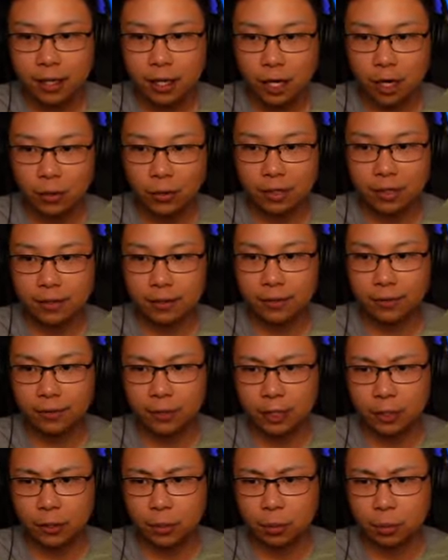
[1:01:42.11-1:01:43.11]
a
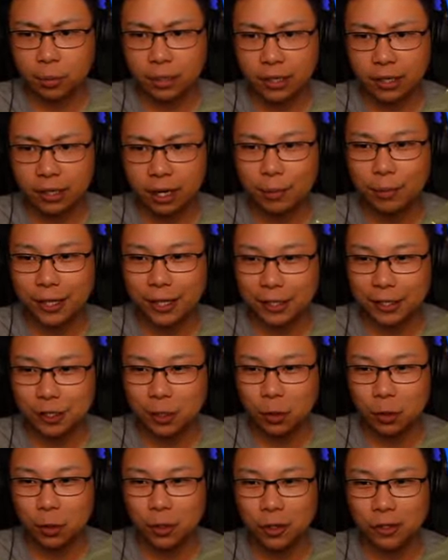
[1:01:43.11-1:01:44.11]
relatively new player. I'm like a
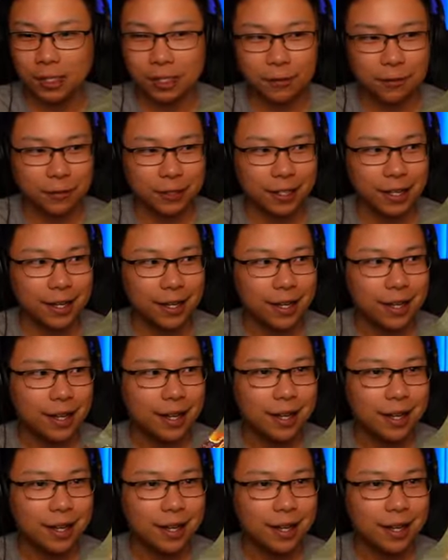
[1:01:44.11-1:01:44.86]
squirrel, I'll forget.